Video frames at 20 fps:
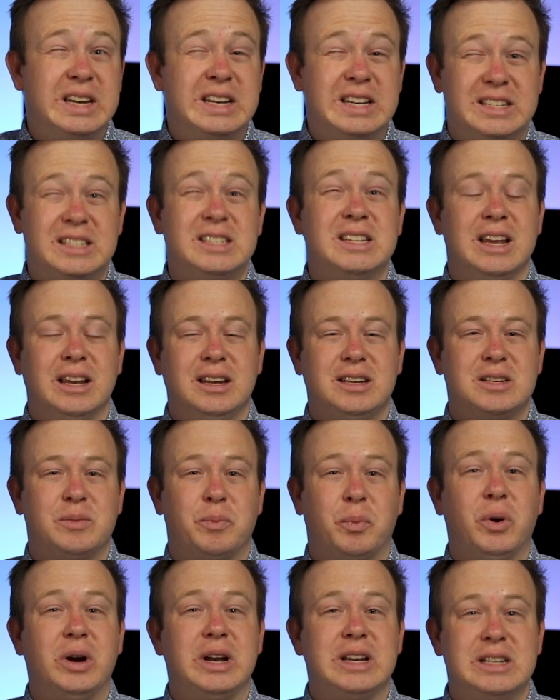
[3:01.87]
distinct,
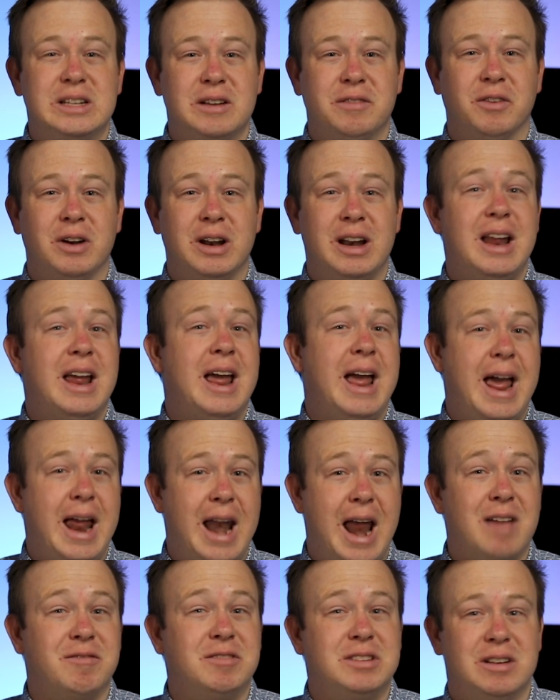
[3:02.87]
pretty different, and
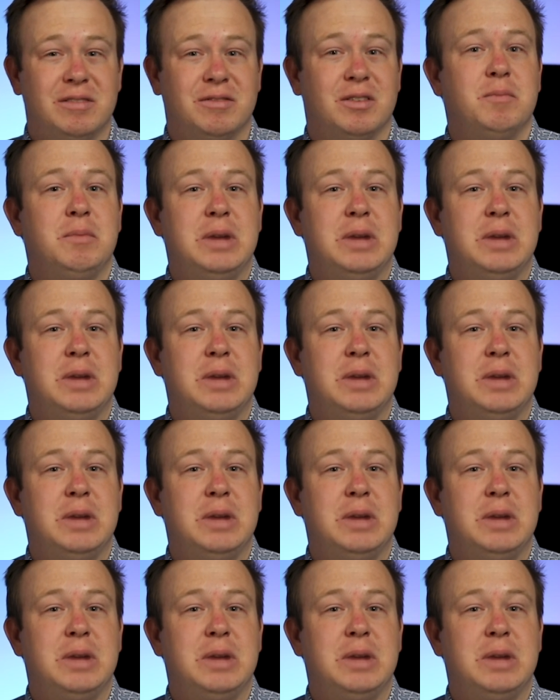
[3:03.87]
have different